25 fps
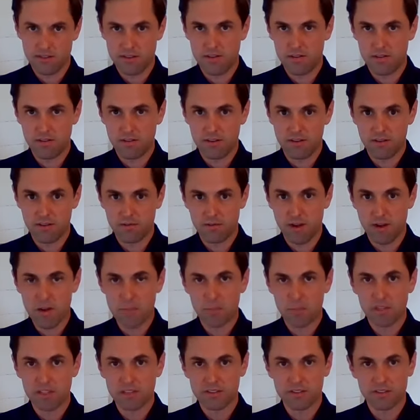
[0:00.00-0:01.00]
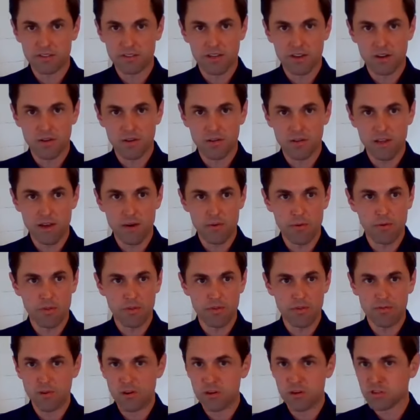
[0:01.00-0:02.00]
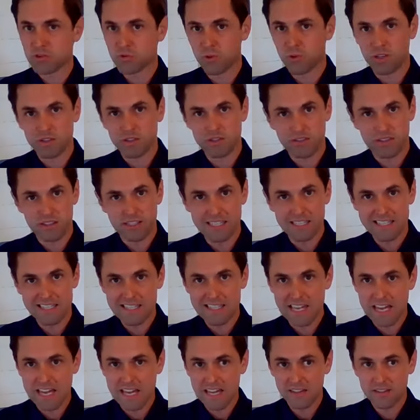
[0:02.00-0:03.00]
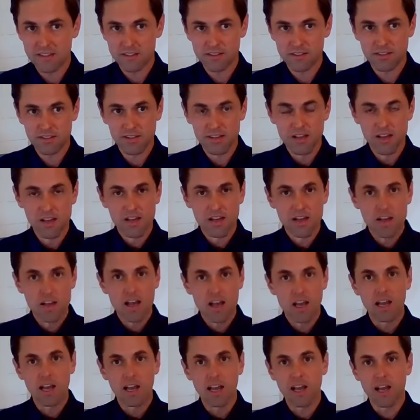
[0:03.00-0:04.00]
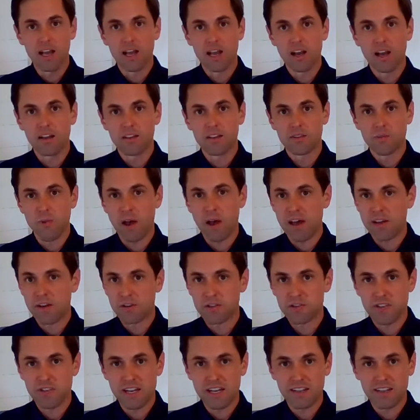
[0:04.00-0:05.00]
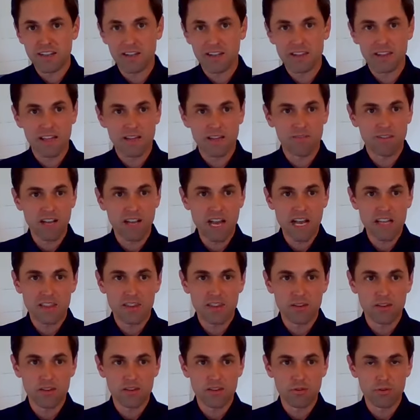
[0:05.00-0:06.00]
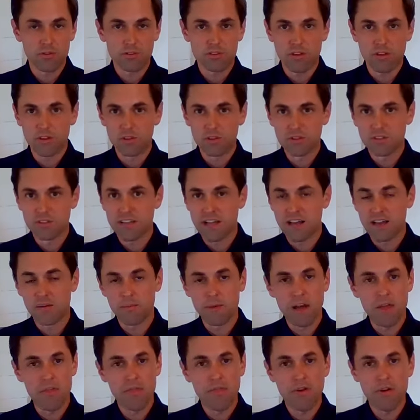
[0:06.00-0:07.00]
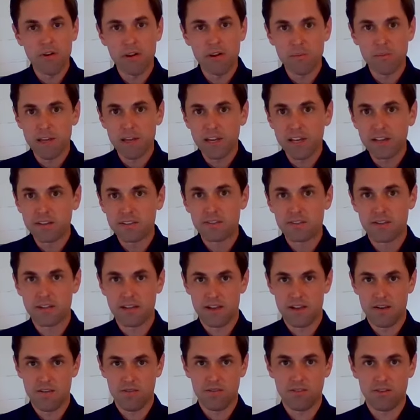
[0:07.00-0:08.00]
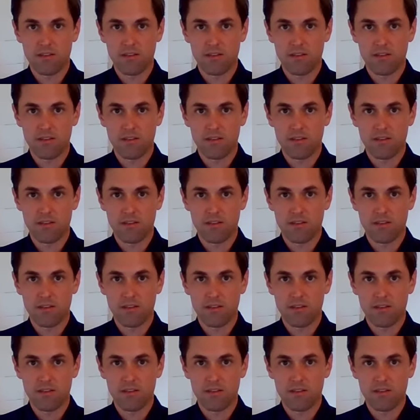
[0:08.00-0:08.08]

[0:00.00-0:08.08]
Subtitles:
They're the right place to go. They were the first ones to get tests. It's my understanding that they got the results down about 30 minutes now.